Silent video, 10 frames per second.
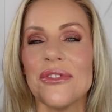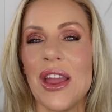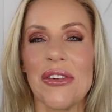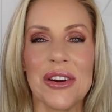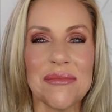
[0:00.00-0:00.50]

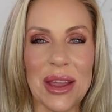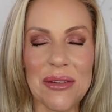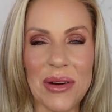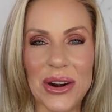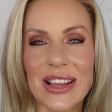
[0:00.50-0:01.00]
favorite
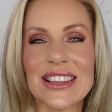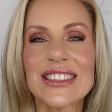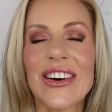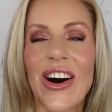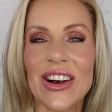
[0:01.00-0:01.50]
makeup
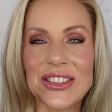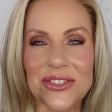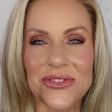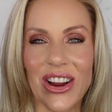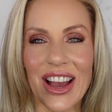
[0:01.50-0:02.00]
artists,
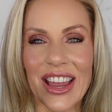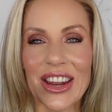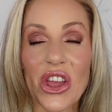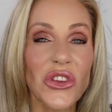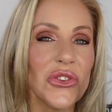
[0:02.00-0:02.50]
Austin
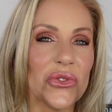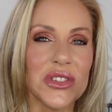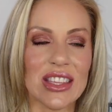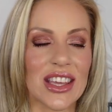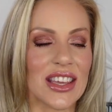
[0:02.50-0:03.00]
Ride,
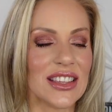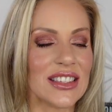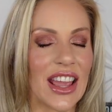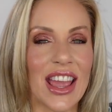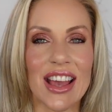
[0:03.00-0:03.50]
used
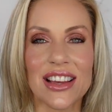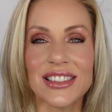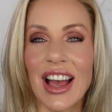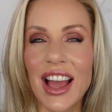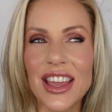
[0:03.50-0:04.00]
these
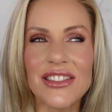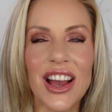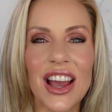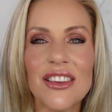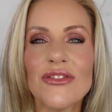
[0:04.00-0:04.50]
and I had
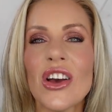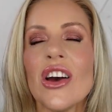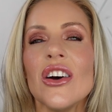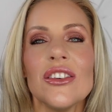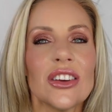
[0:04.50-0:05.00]
kind of
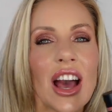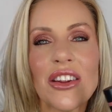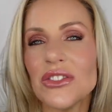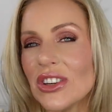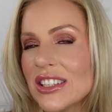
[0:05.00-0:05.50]
kind
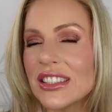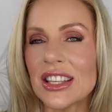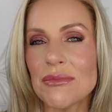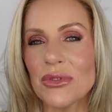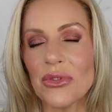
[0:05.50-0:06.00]
of looked at
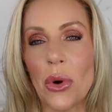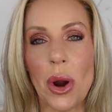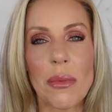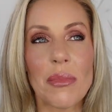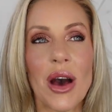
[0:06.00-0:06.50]
them
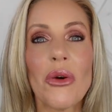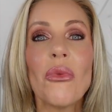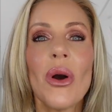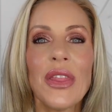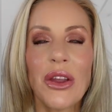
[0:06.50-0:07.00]
before, but
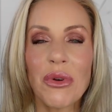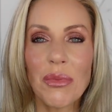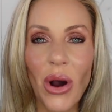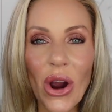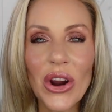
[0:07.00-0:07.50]
when they were
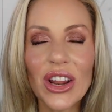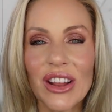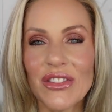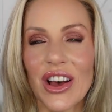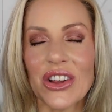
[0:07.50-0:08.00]
part
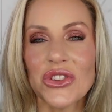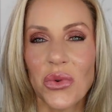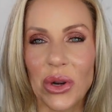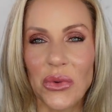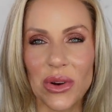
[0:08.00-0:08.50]
of the
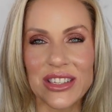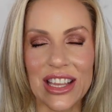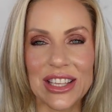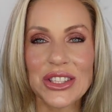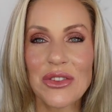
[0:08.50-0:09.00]
21
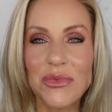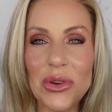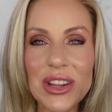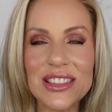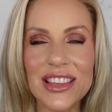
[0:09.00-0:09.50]
Days of
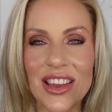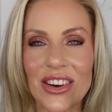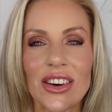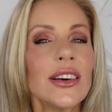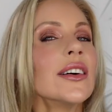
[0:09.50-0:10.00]
Beauty
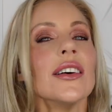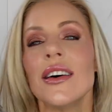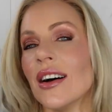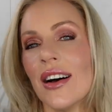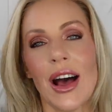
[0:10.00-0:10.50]
sale,
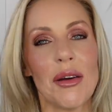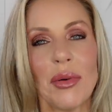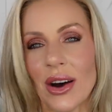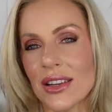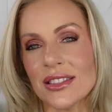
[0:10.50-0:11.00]
I
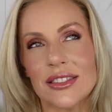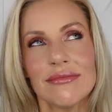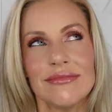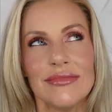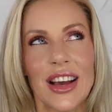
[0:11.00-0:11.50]
bought,
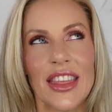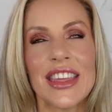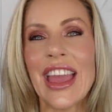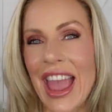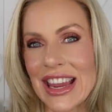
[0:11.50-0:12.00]
I
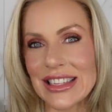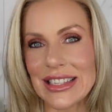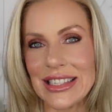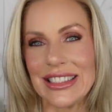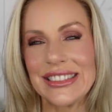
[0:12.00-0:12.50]
think eight.